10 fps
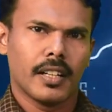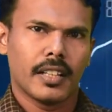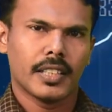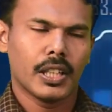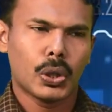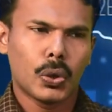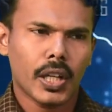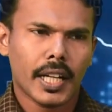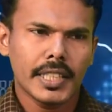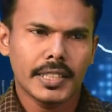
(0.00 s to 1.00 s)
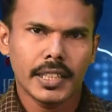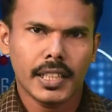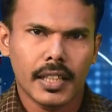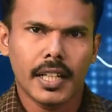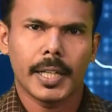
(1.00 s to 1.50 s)
the dollarizing
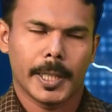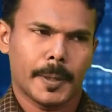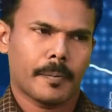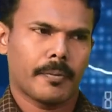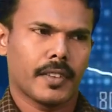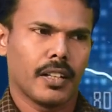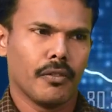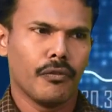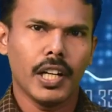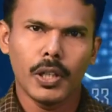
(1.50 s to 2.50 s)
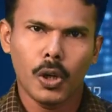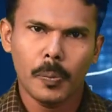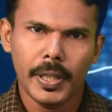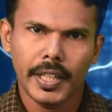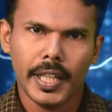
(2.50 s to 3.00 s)
country will
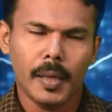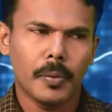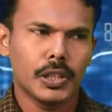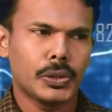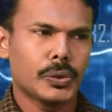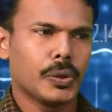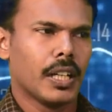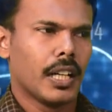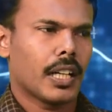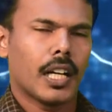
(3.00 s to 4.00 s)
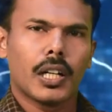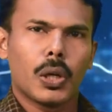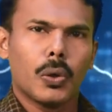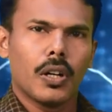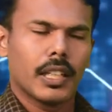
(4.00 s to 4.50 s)
not be able to
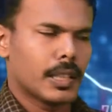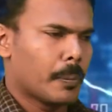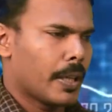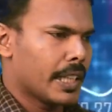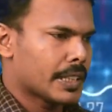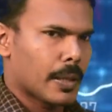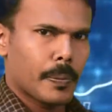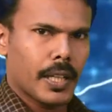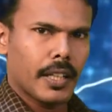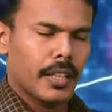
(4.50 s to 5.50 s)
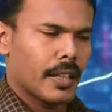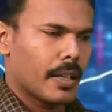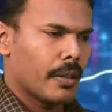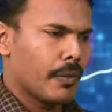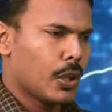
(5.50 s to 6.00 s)
control the money supply,
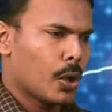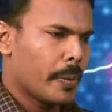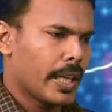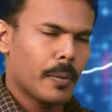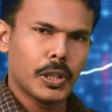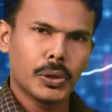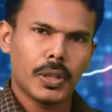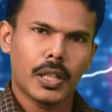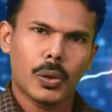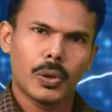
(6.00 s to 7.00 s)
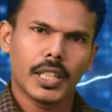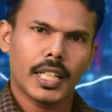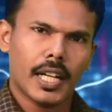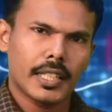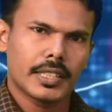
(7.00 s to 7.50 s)
will not be able to control the
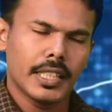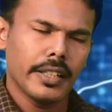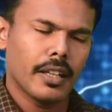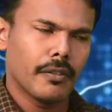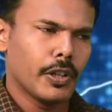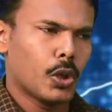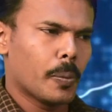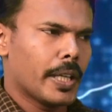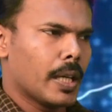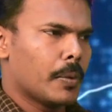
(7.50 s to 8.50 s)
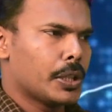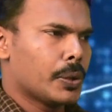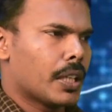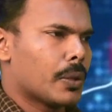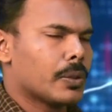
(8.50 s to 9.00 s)
currency, will not be able
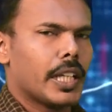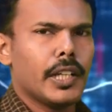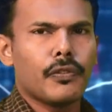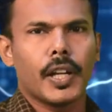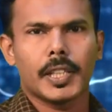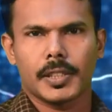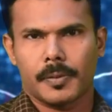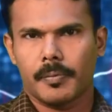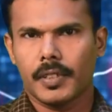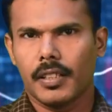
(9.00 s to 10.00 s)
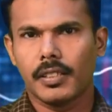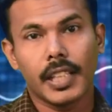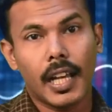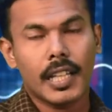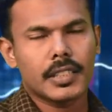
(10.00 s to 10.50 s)
to control the inflation.
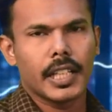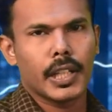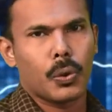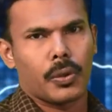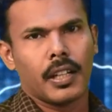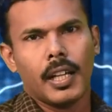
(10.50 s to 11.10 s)
They ask their own,